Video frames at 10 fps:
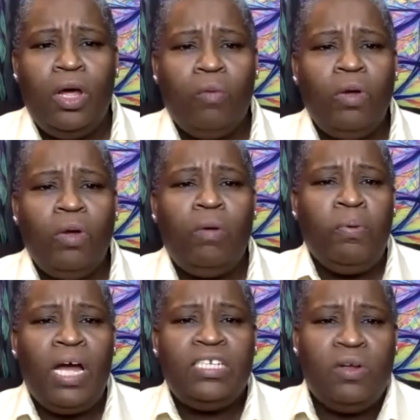we will
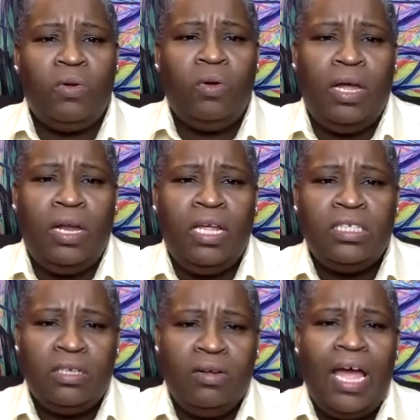press on
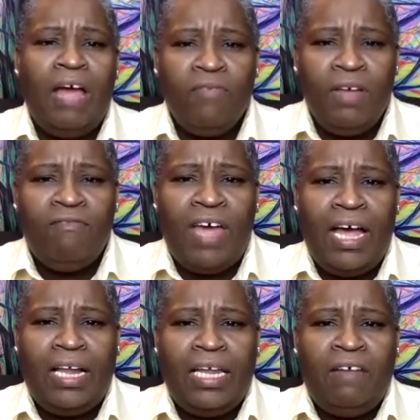until every valley